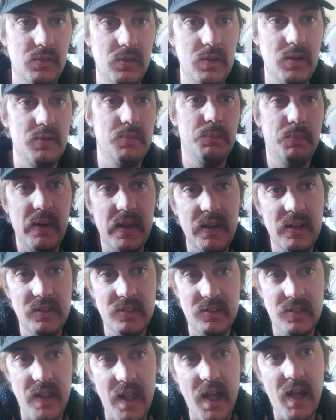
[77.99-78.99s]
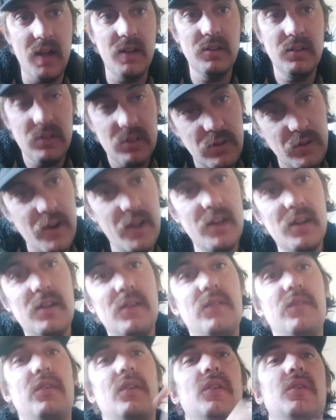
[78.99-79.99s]
is being
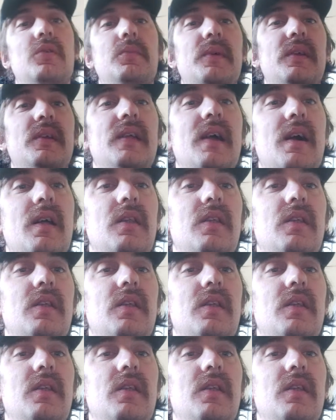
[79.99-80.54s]
downgraded for a little bit now.